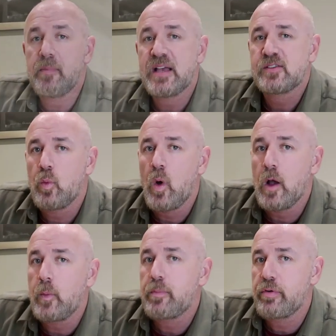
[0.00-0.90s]
That's
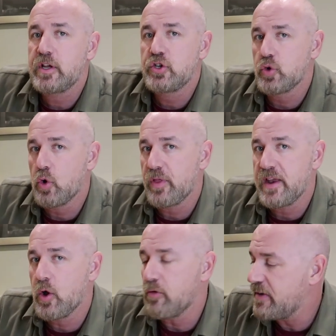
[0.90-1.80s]
why we're pretty sure they're
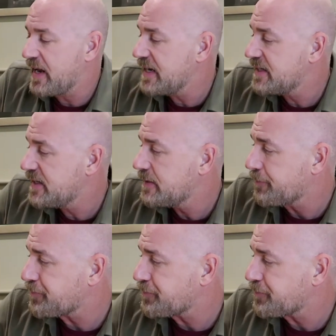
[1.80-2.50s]
not related.